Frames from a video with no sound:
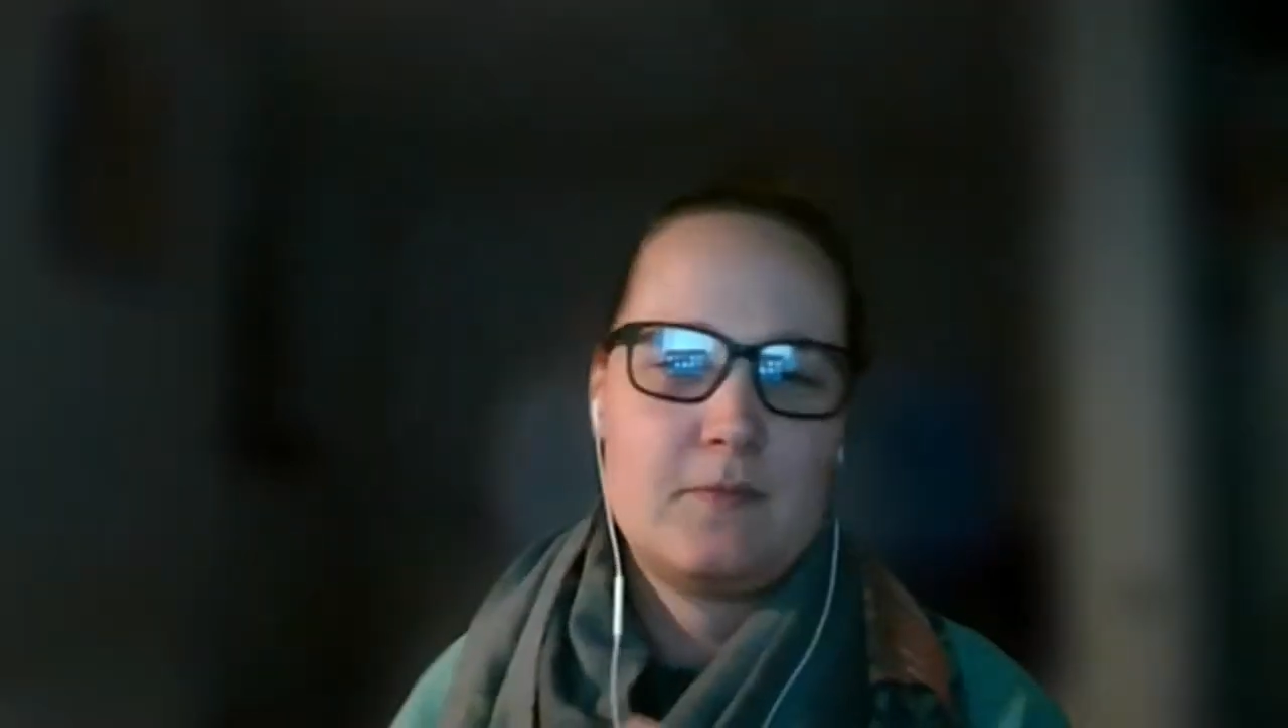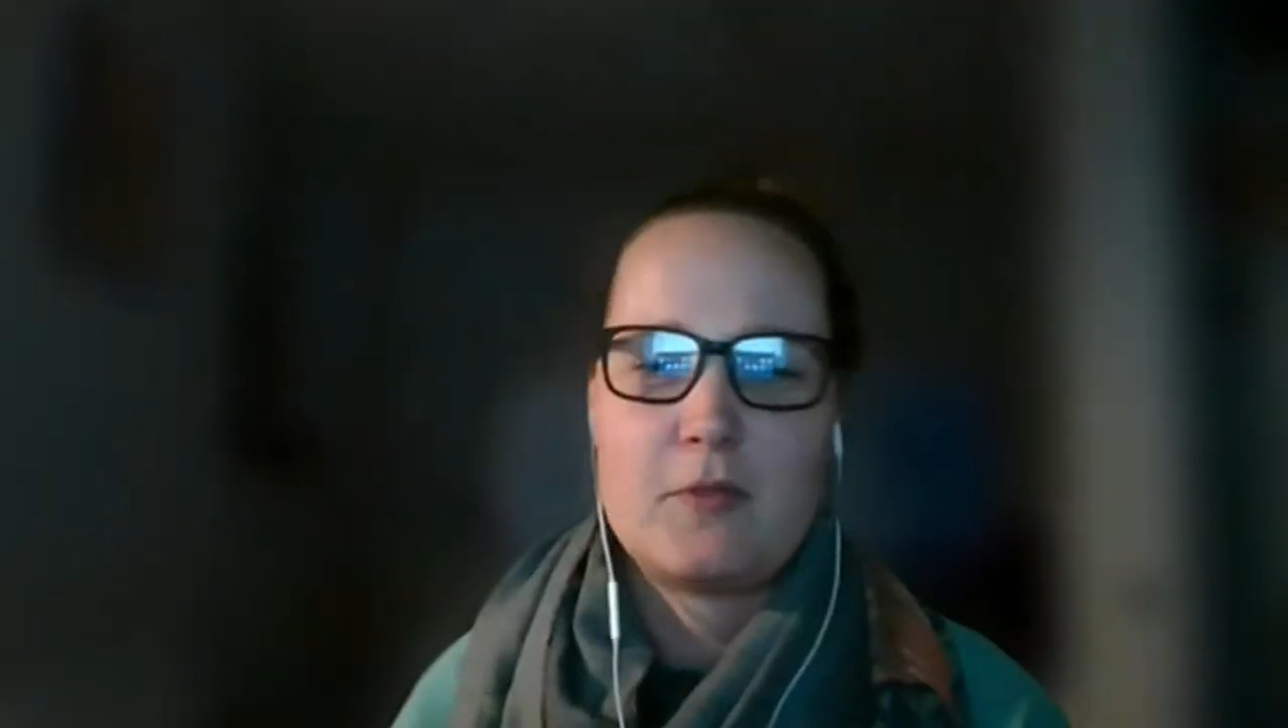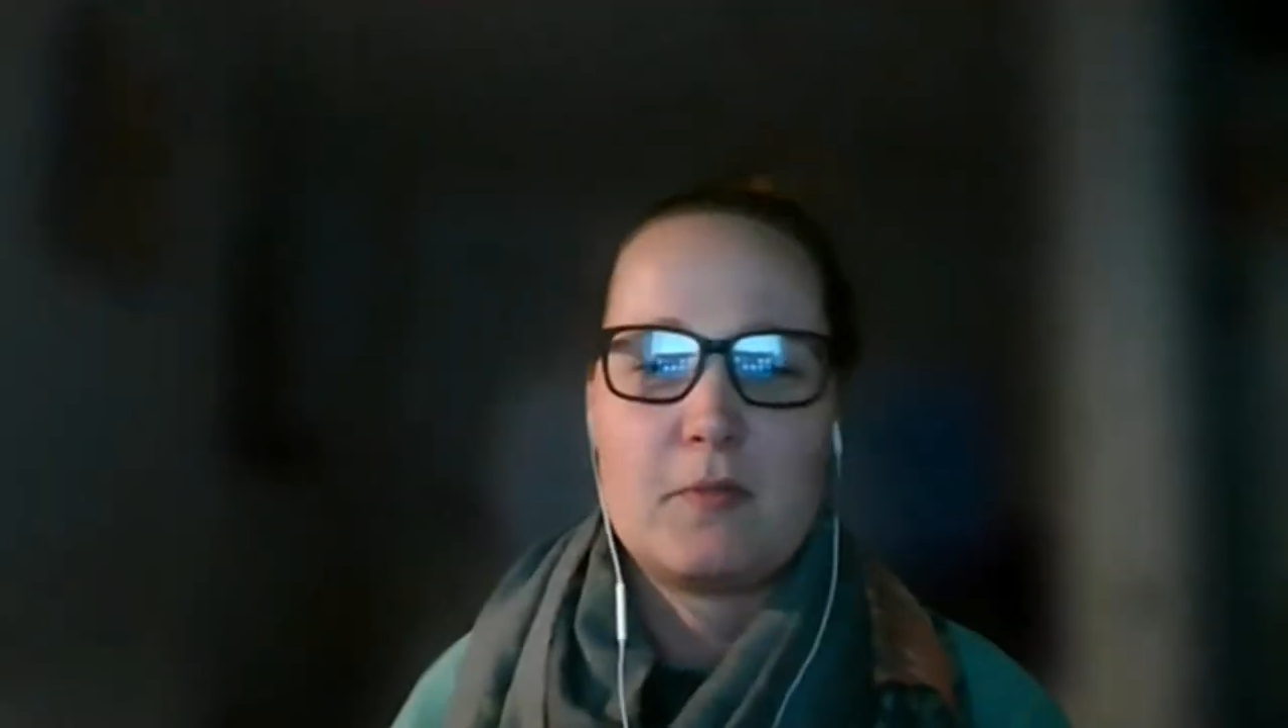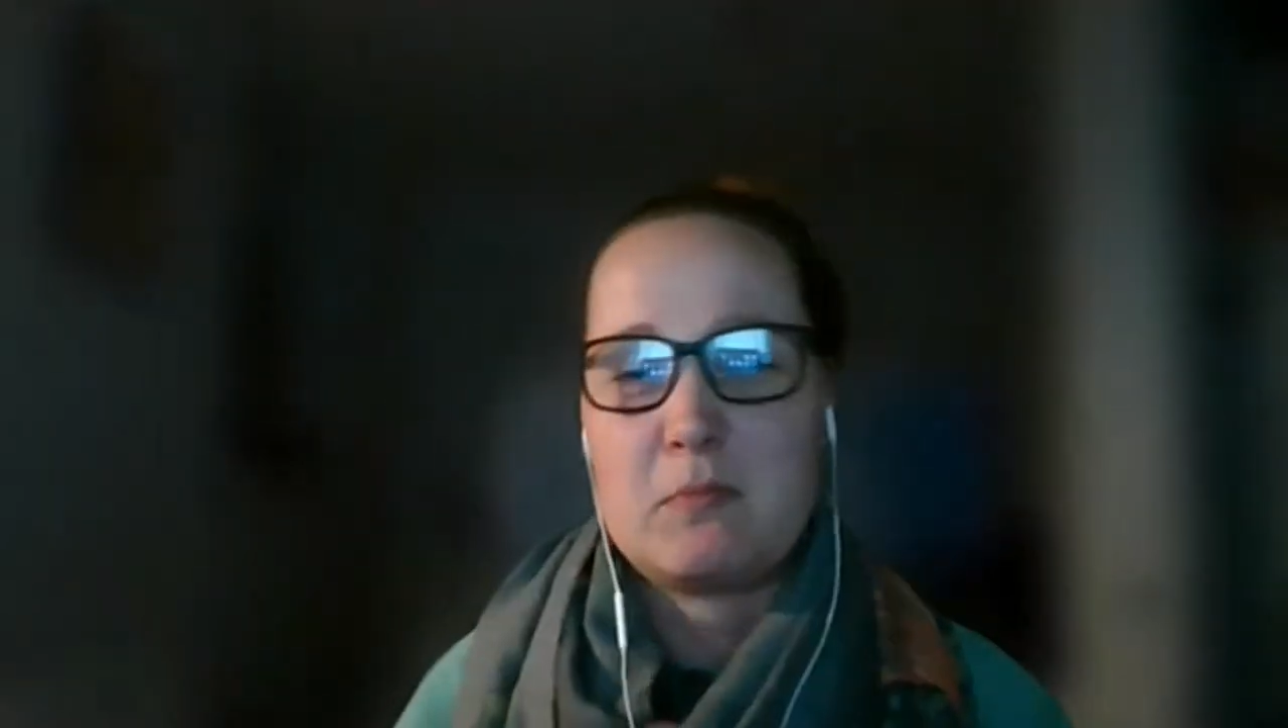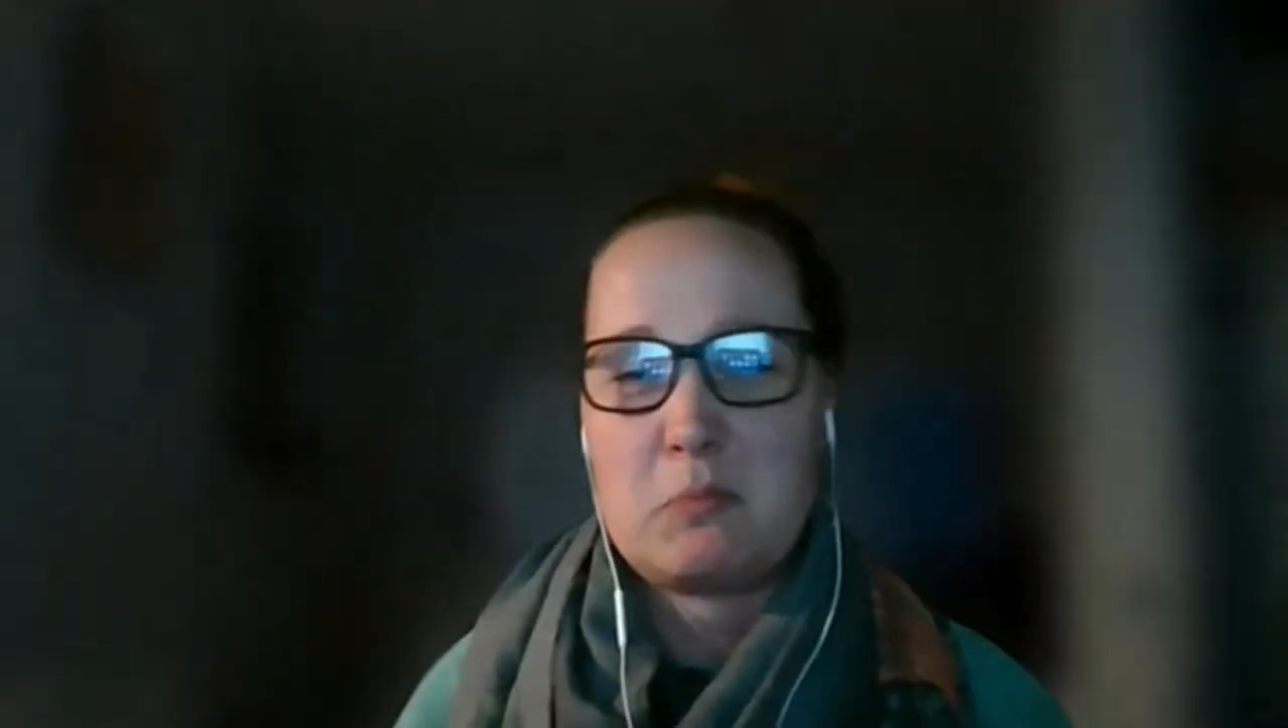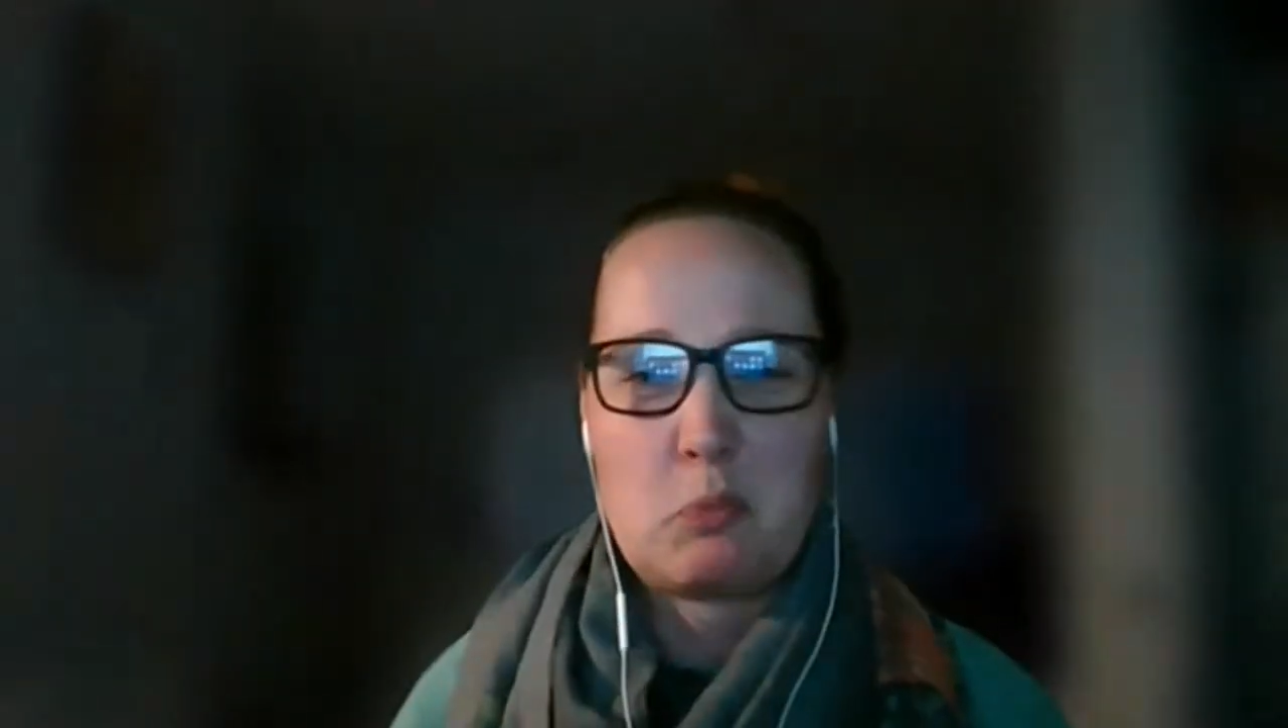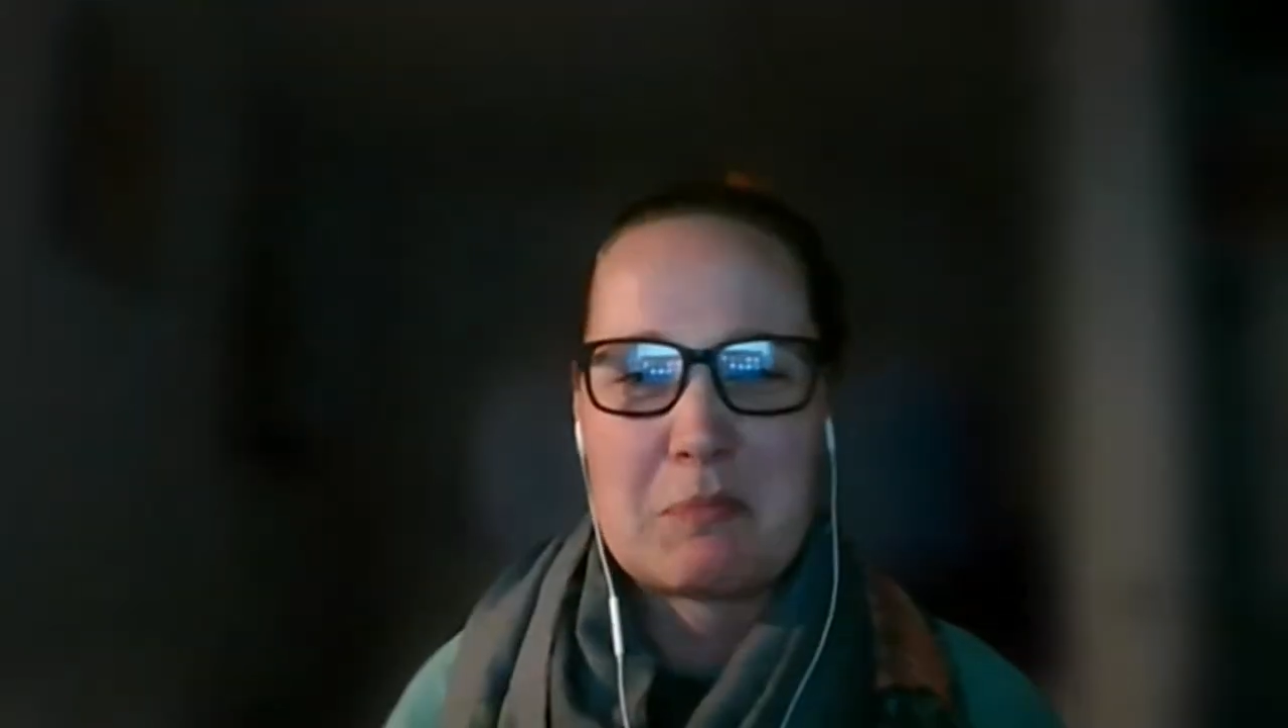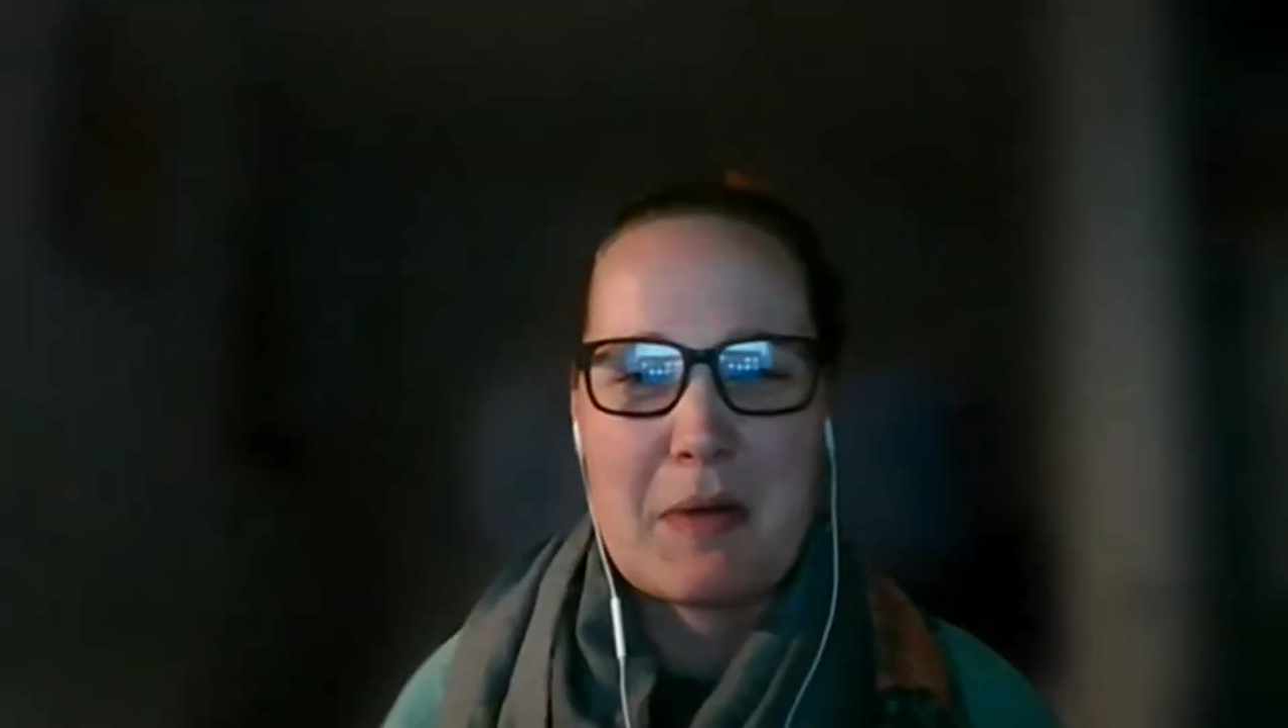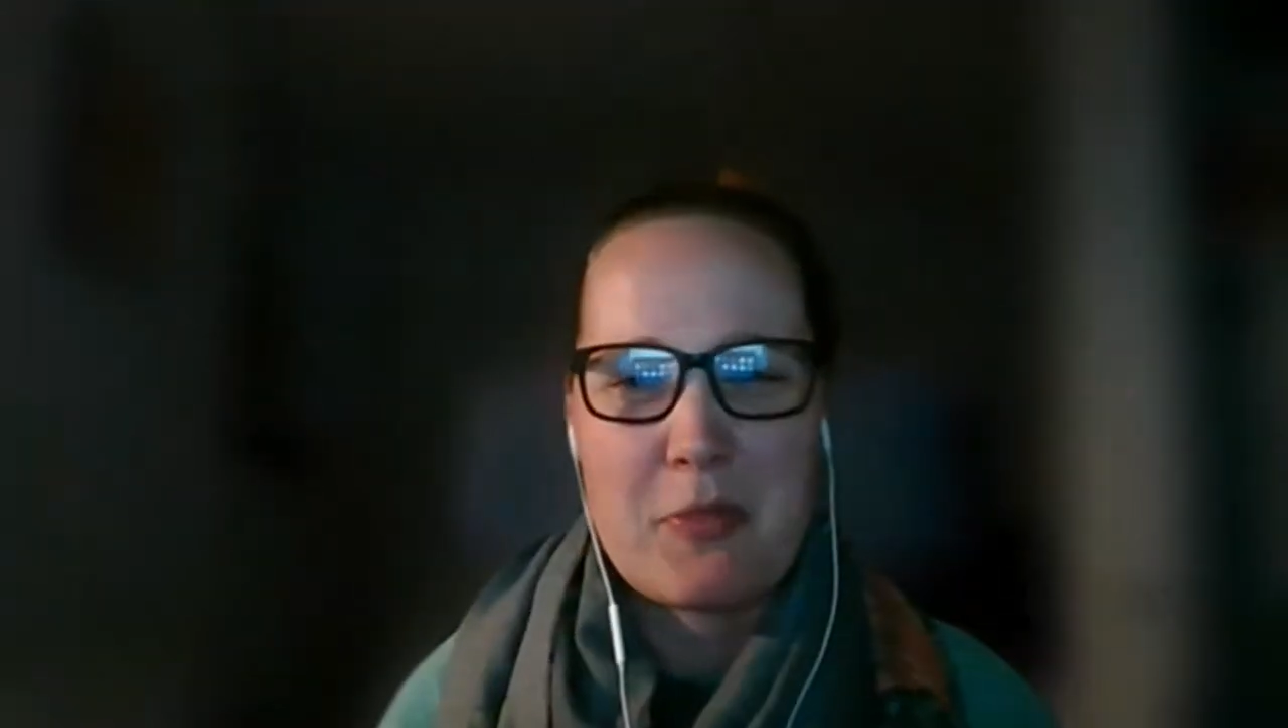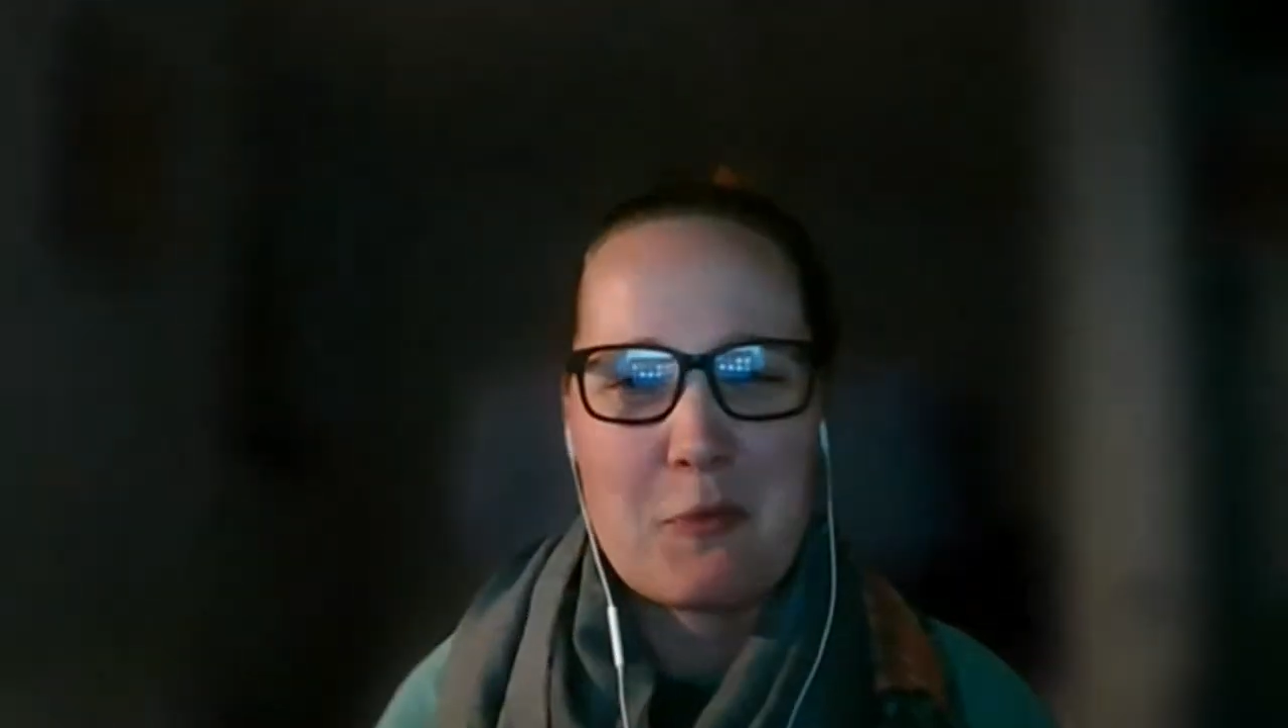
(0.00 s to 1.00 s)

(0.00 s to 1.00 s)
from month